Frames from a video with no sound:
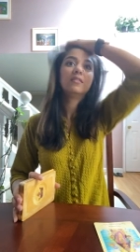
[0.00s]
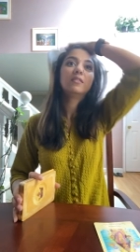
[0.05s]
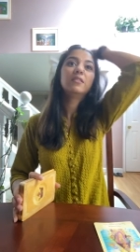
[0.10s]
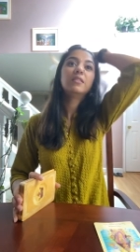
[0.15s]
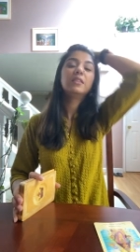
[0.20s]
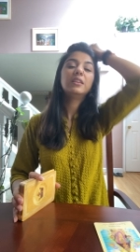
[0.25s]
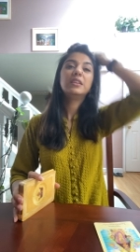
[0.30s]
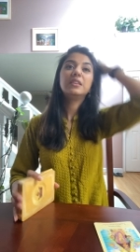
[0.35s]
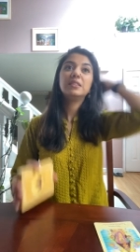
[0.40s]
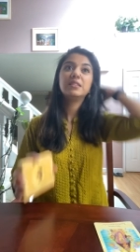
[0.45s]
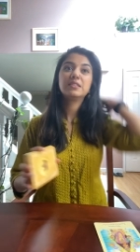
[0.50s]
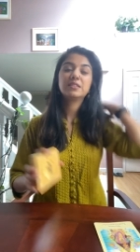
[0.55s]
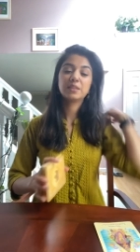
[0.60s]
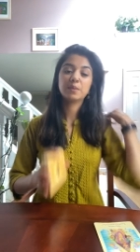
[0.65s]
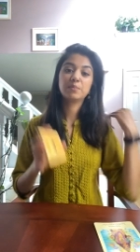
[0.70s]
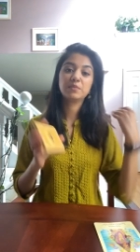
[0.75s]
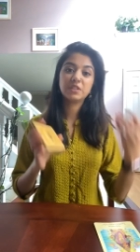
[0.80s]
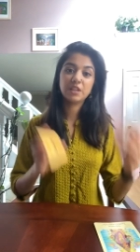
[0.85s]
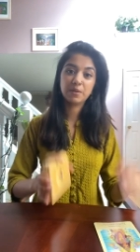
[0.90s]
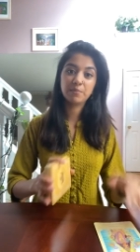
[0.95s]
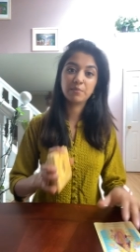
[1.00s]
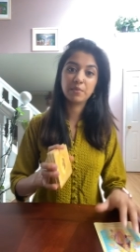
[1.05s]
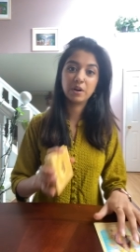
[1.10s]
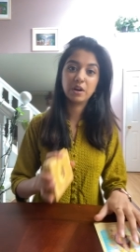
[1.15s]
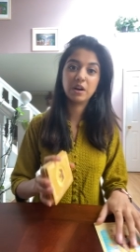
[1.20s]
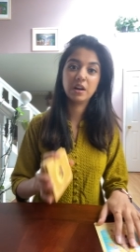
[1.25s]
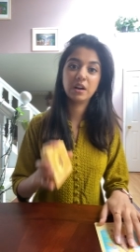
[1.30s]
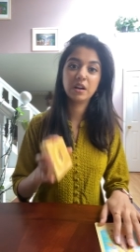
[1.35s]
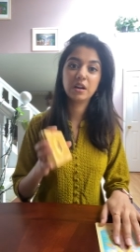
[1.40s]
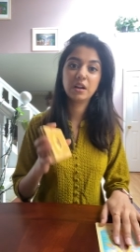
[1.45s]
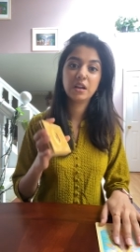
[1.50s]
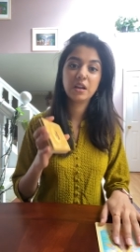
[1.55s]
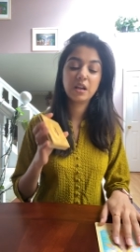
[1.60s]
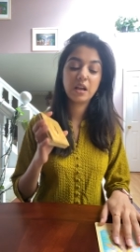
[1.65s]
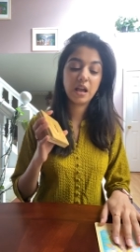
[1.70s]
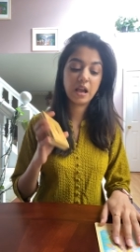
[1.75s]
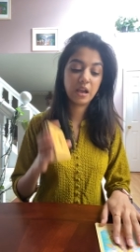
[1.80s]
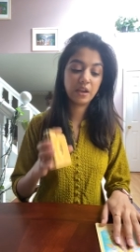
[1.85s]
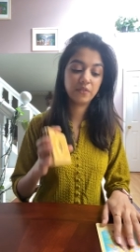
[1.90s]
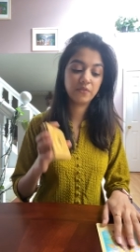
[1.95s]
in September,
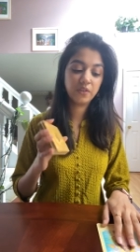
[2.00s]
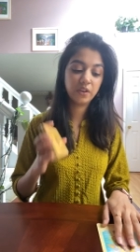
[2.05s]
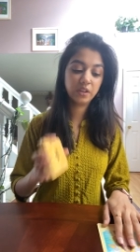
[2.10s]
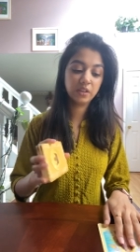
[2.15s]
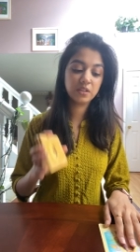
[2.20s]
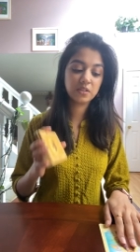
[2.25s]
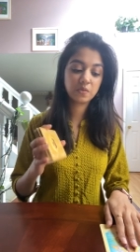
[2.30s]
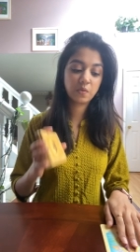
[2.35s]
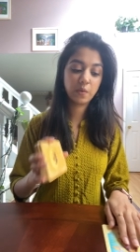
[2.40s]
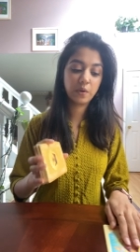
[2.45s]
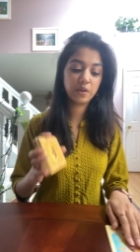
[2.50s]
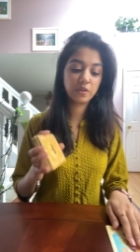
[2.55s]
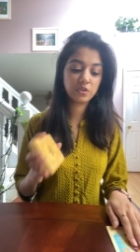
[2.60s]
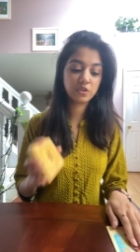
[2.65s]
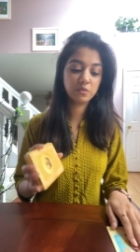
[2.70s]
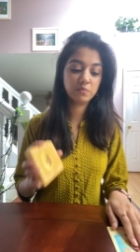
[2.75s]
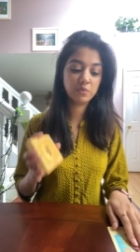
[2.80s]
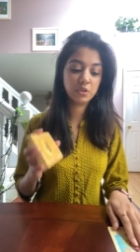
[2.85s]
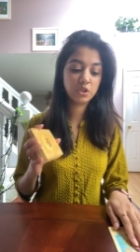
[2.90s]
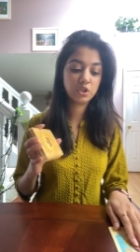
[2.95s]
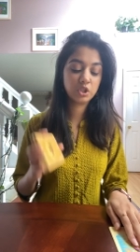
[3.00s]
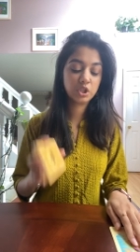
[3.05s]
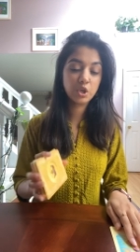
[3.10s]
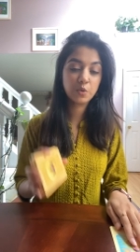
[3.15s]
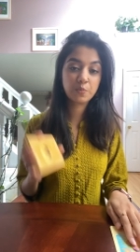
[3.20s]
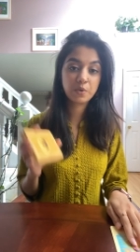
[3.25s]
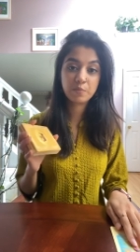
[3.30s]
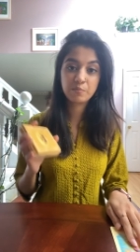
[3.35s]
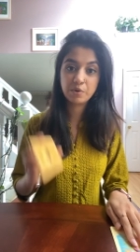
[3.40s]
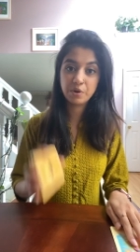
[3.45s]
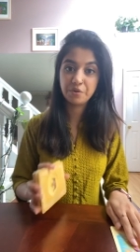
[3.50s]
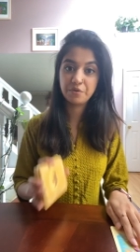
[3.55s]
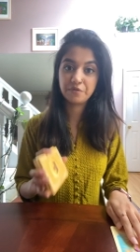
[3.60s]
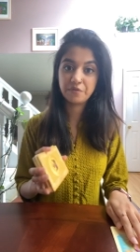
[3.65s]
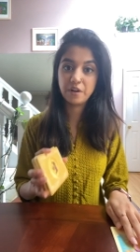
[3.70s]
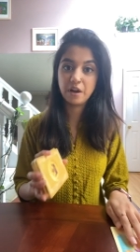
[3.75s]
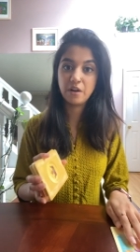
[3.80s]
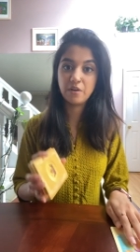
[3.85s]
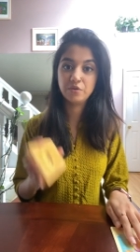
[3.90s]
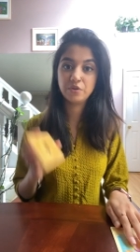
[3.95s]
I feel, is going to be super
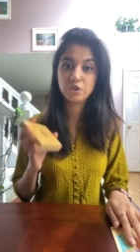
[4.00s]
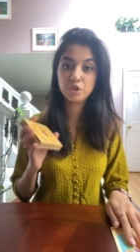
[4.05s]
profound,